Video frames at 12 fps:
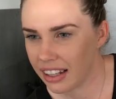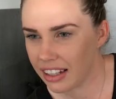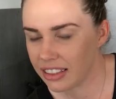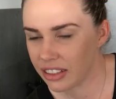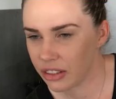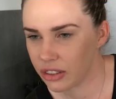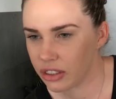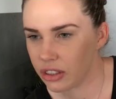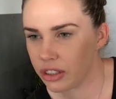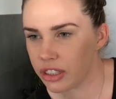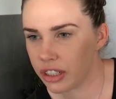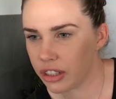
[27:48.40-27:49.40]
Is it
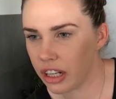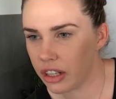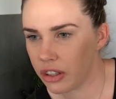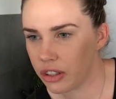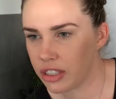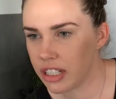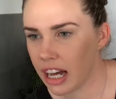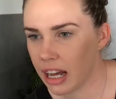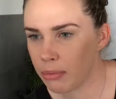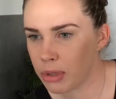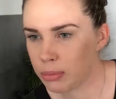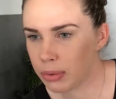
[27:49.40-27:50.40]
a good
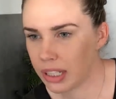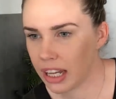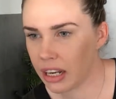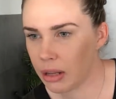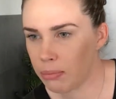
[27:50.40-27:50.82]
time to plant